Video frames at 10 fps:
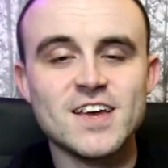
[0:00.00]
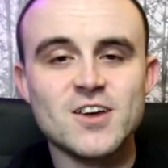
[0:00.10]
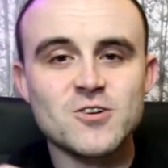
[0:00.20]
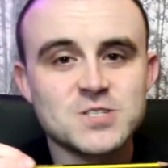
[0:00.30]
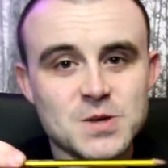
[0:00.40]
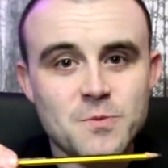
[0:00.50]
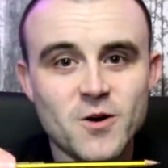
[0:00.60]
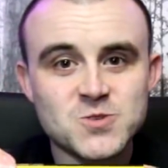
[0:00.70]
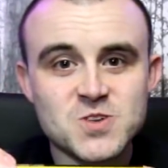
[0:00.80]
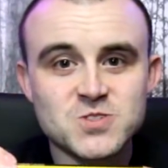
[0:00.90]
because he
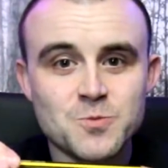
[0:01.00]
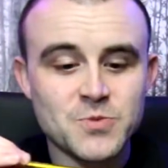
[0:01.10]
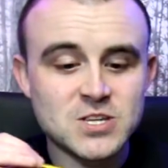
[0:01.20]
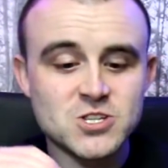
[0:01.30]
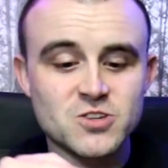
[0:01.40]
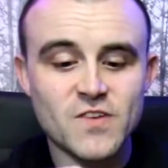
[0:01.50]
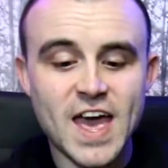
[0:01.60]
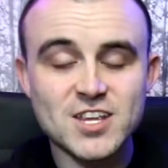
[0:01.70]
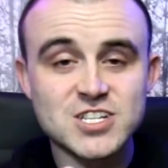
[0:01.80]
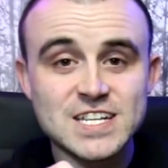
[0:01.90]
posted some pictures of
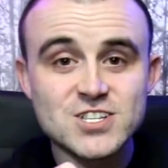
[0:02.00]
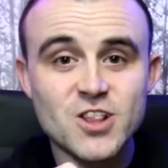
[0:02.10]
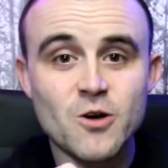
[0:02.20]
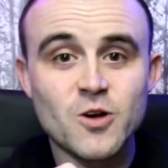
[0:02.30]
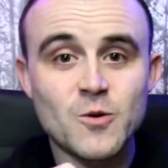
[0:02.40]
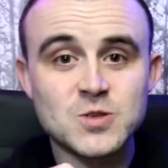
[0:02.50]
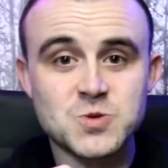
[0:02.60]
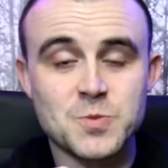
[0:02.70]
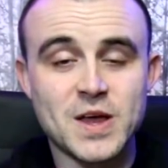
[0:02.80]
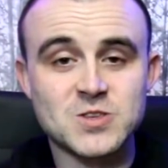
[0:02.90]
etching his logo
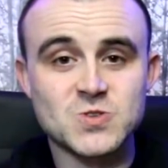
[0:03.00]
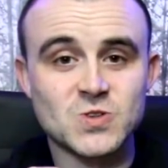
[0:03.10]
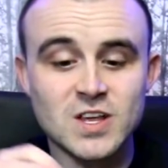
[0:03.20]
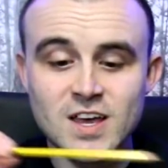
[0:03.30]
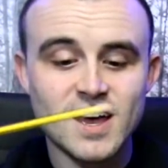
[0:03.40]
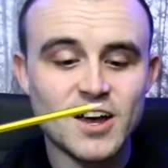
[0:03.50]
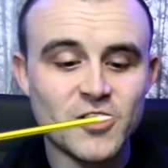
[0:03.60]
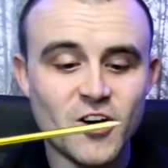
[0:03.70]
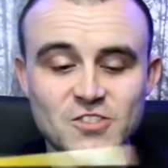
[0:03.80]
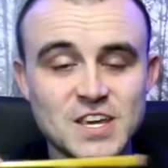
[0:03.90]
into a pencil,
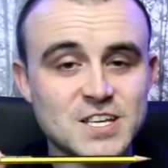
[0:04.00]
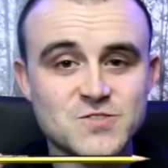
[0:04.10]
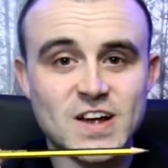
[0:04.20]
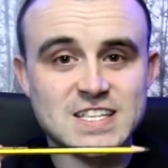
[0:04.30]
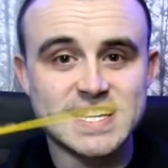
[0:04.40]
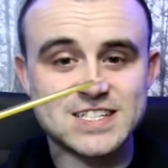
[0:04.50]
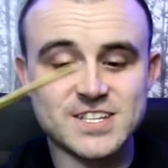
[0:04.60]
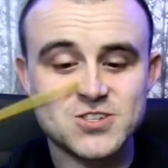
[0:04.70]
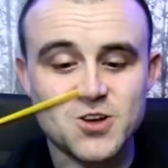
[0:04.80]
and I think it's fantastic.